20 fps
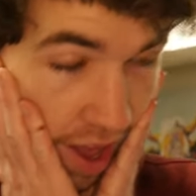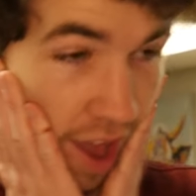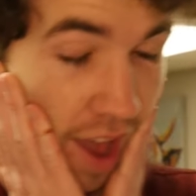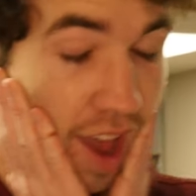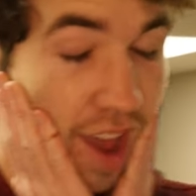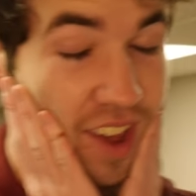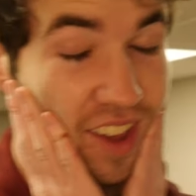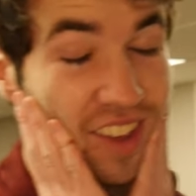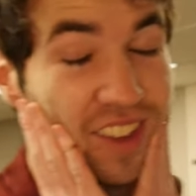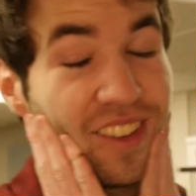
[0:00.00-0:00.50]

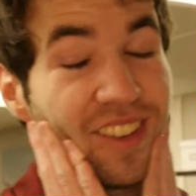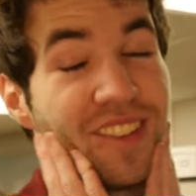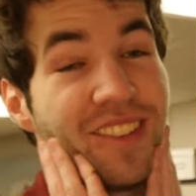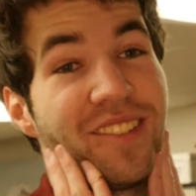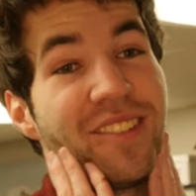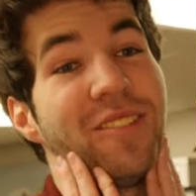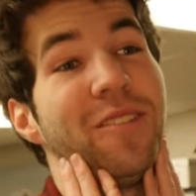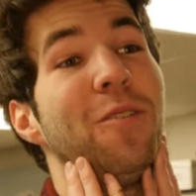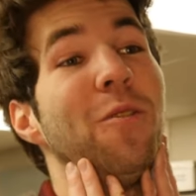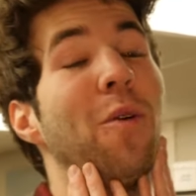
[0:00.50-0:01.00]
I
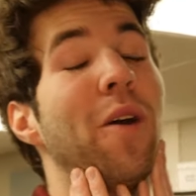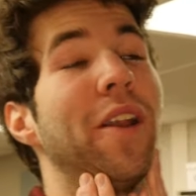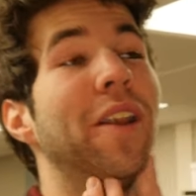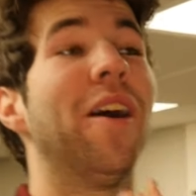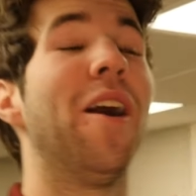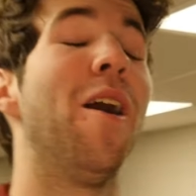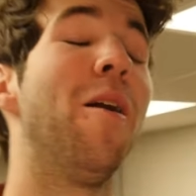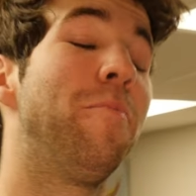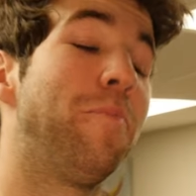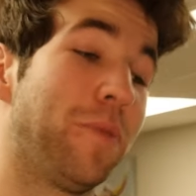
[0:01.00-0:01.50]
still want
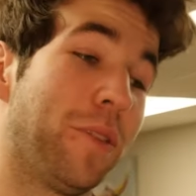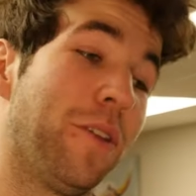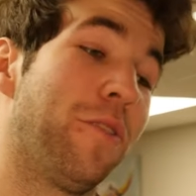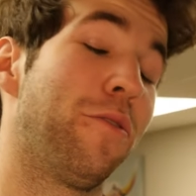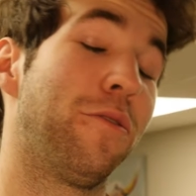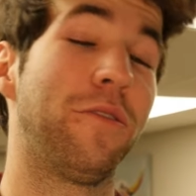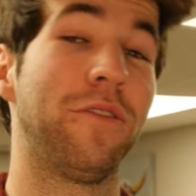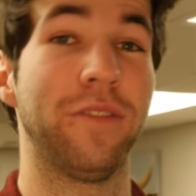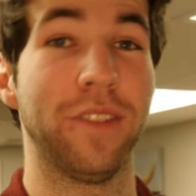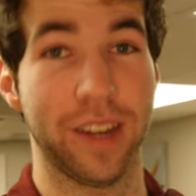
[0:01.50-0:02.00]
to
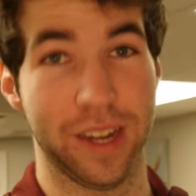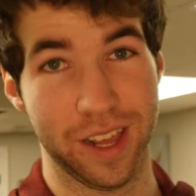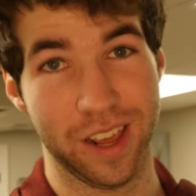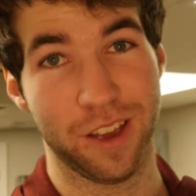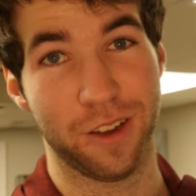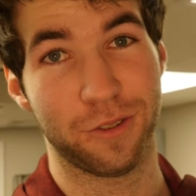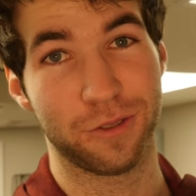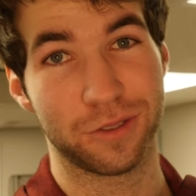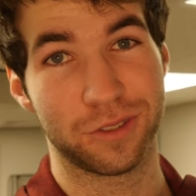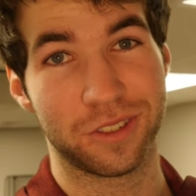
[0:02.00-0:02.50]
upload
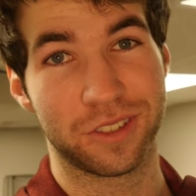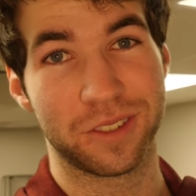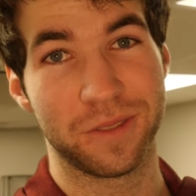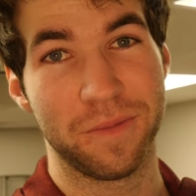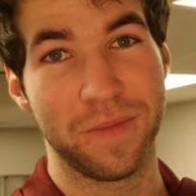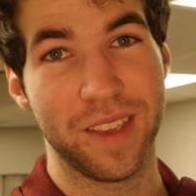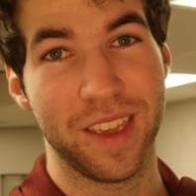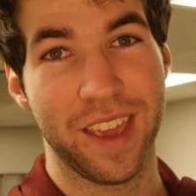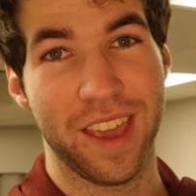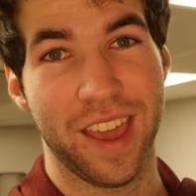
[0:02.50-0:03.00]
videos.
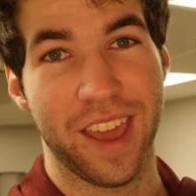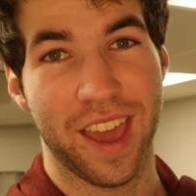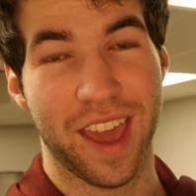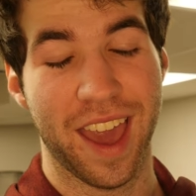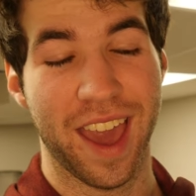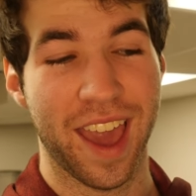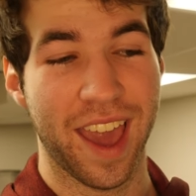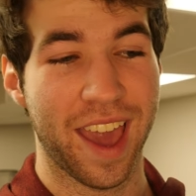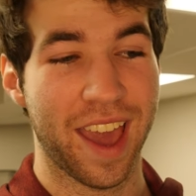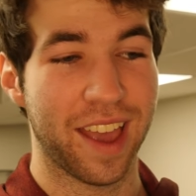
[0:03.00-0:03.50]

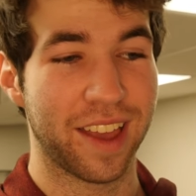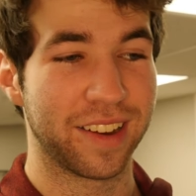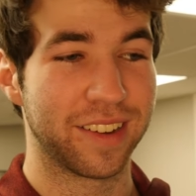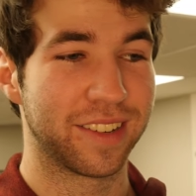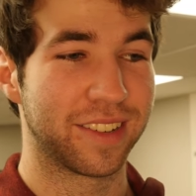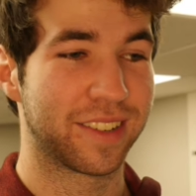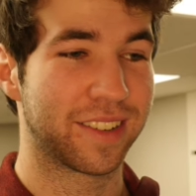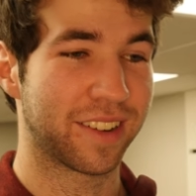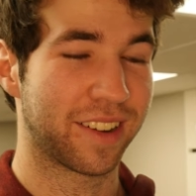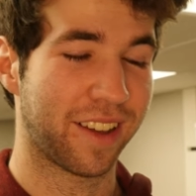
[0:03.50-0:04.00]

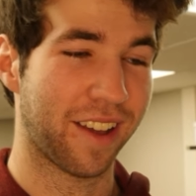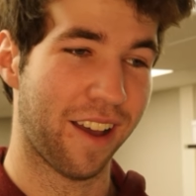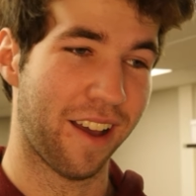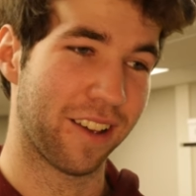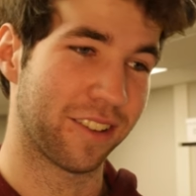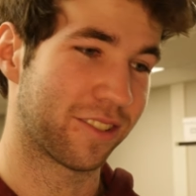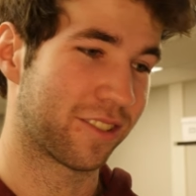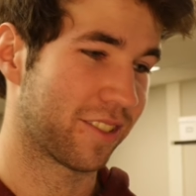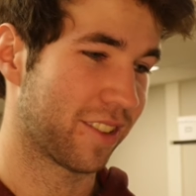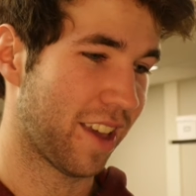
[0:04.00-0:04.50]
And
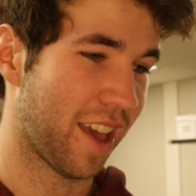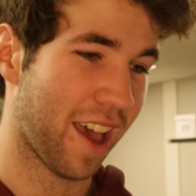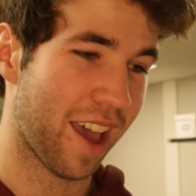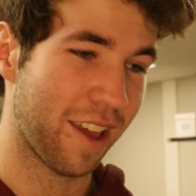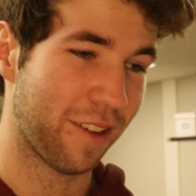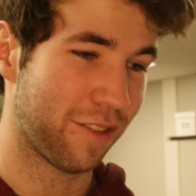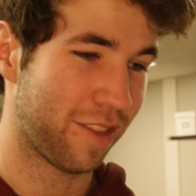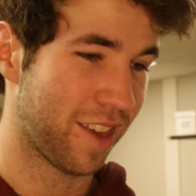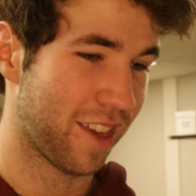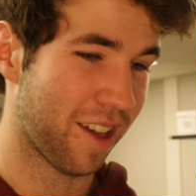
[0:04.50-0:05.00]
gosh,
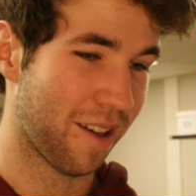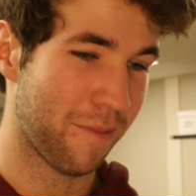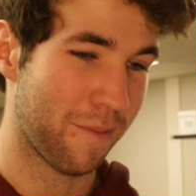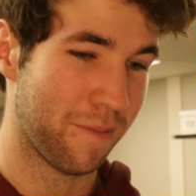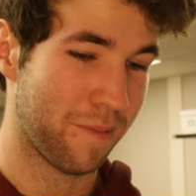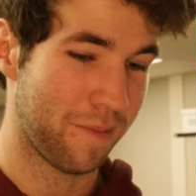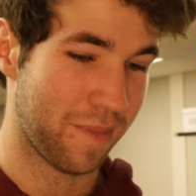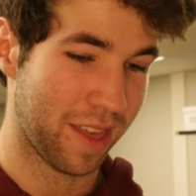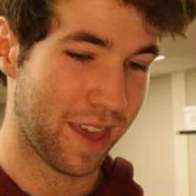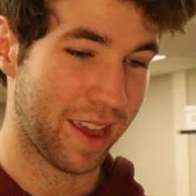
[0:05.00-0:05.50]
I think
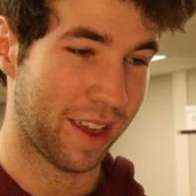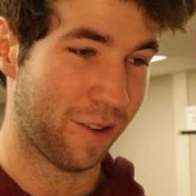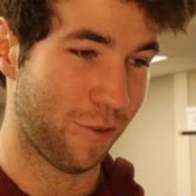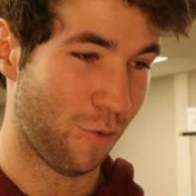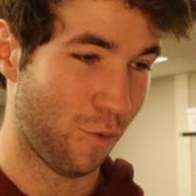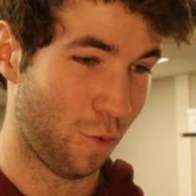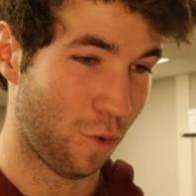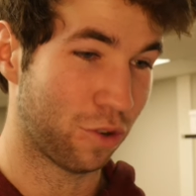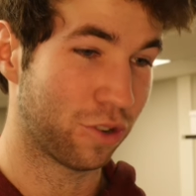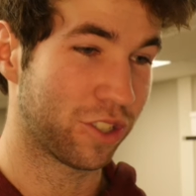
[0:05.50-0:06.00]
I'm like
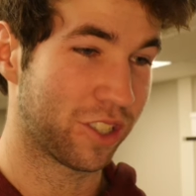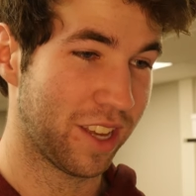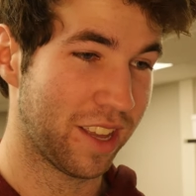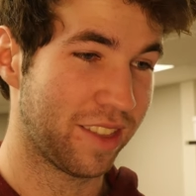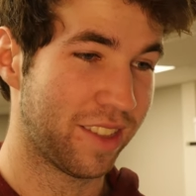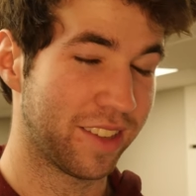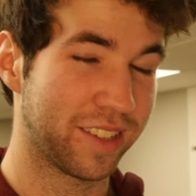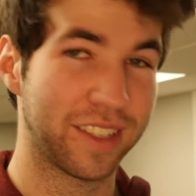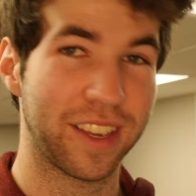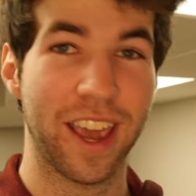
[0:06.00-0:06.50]
worse
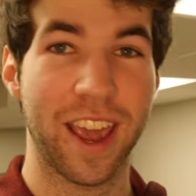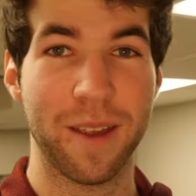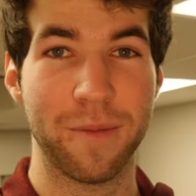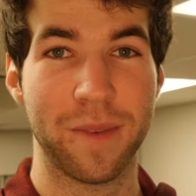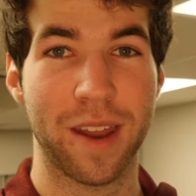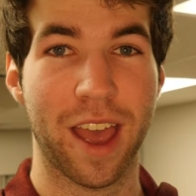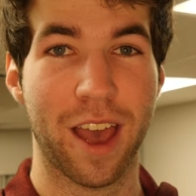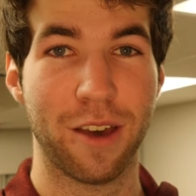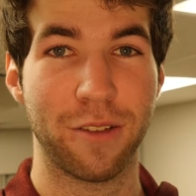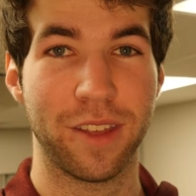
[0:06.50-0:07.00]
at this
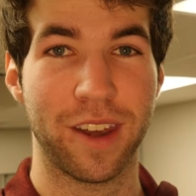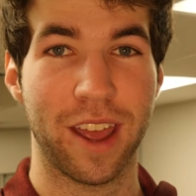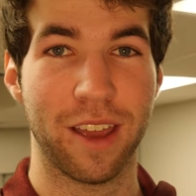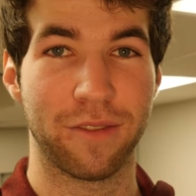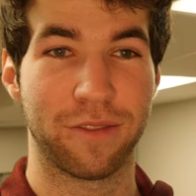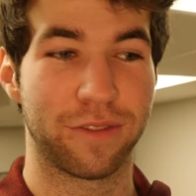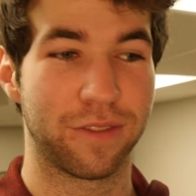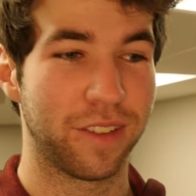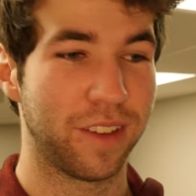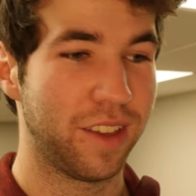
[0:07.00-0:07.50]
game now that
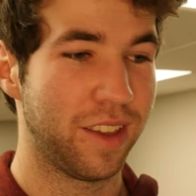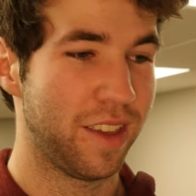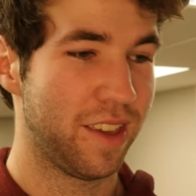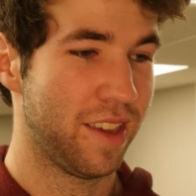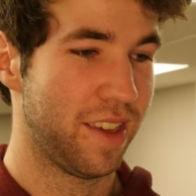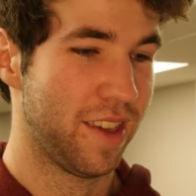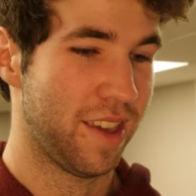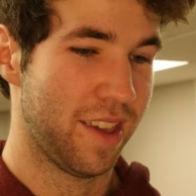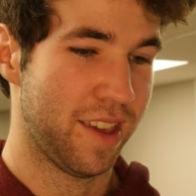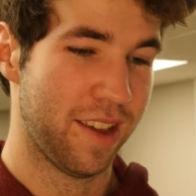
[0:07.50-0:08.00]
I've,
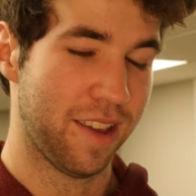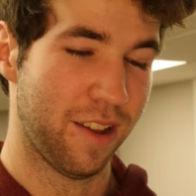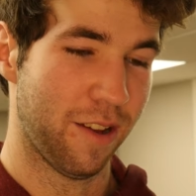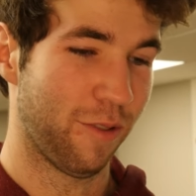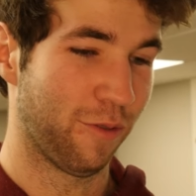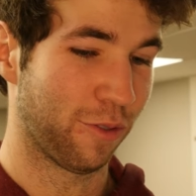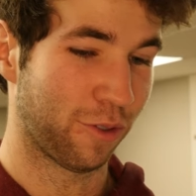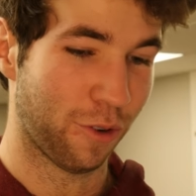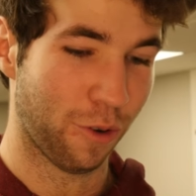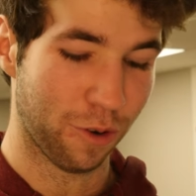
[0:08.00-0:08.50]
you
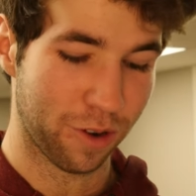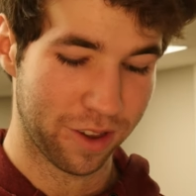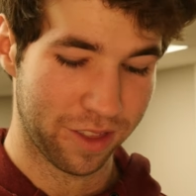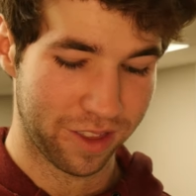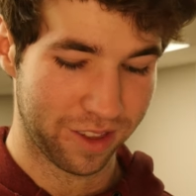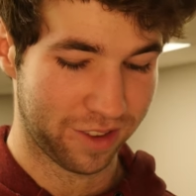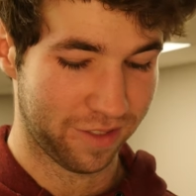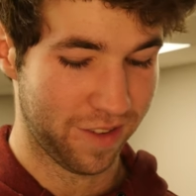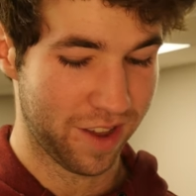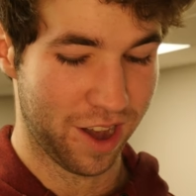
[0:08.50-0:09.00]
know, recorded
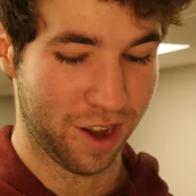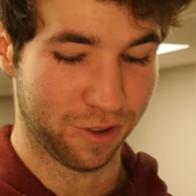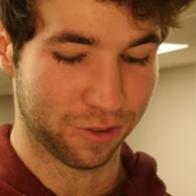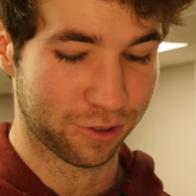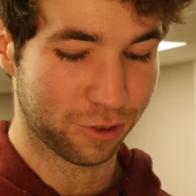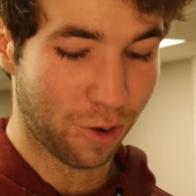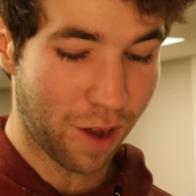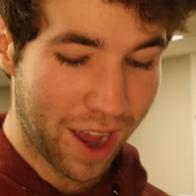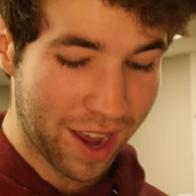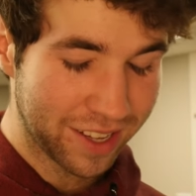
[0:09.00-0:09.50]
this video
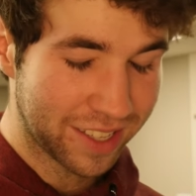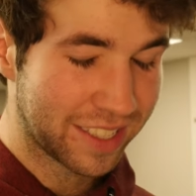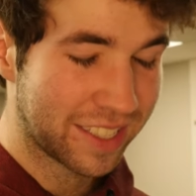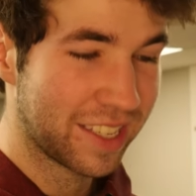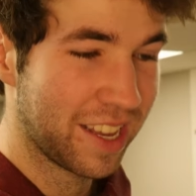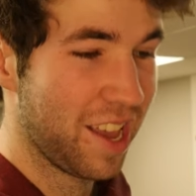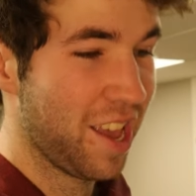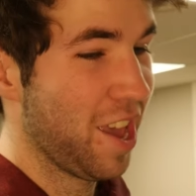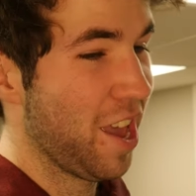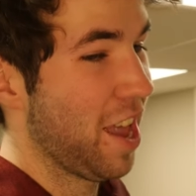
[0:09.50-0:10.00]

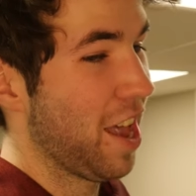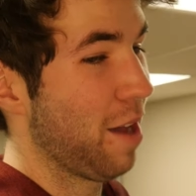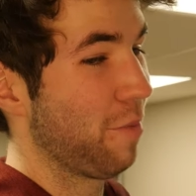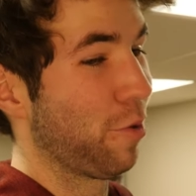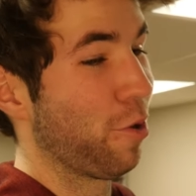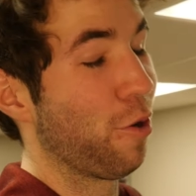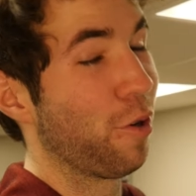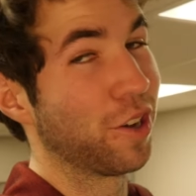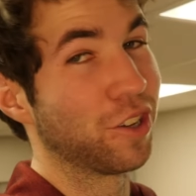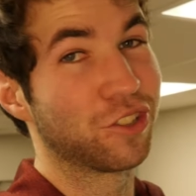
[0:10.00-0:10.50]
twice. I'm
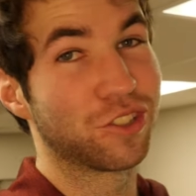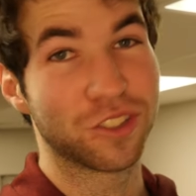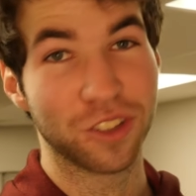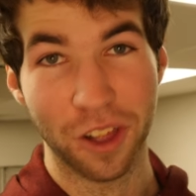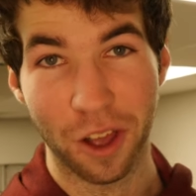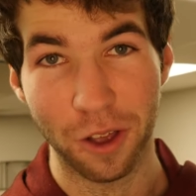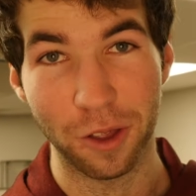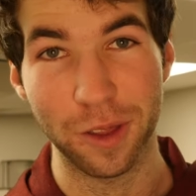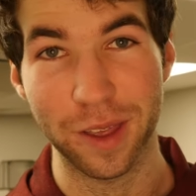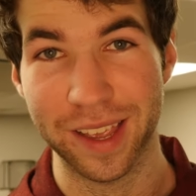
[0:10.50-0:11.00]
going
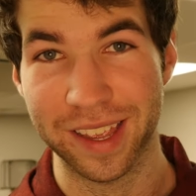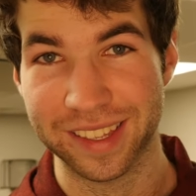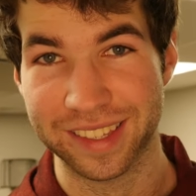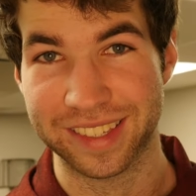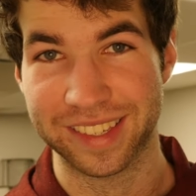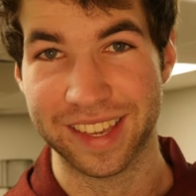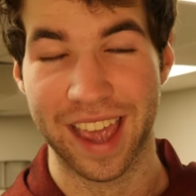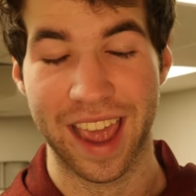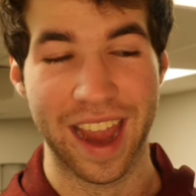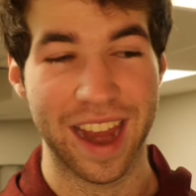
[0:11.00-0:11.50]
slowly
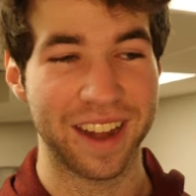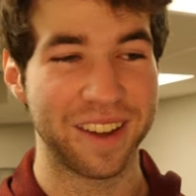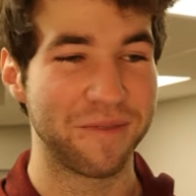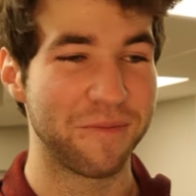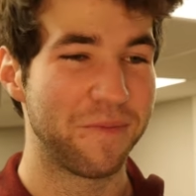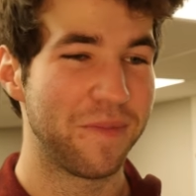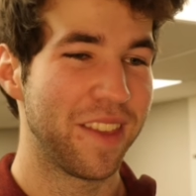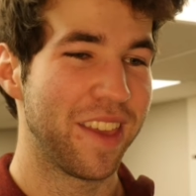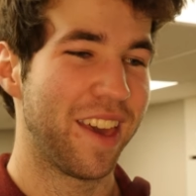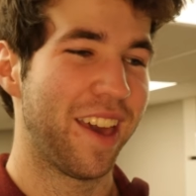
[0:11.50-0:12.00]
insane.